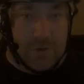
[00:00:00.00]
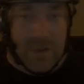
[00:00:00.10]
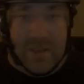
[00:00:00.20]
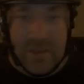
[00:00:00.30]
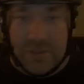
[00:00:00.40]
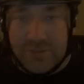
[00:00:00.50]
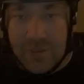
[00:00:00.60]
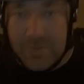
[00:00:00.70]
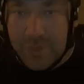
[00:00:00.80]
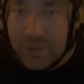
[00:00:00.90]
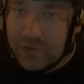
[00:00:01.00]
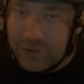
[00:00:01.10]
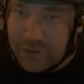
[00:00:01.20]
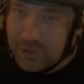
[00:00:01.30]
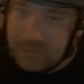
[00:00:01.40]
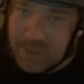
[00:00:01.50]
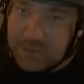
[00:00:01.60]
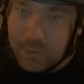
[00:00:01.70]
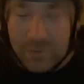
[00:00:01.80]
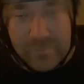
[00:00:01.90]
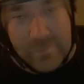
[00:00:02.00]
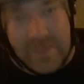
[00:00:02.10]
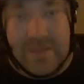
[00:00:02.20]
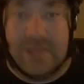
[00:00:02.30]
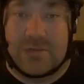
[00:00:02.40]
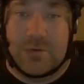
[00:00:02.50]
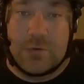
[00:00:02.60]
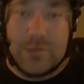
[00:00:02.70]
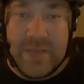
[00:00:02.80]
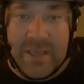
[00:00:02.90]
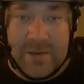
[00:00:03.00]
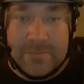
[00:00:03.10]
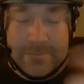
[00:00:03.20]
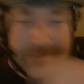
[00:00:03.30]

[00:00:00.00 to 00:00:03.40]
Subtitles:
I had this company do this gearbox work for me. That's cool, man.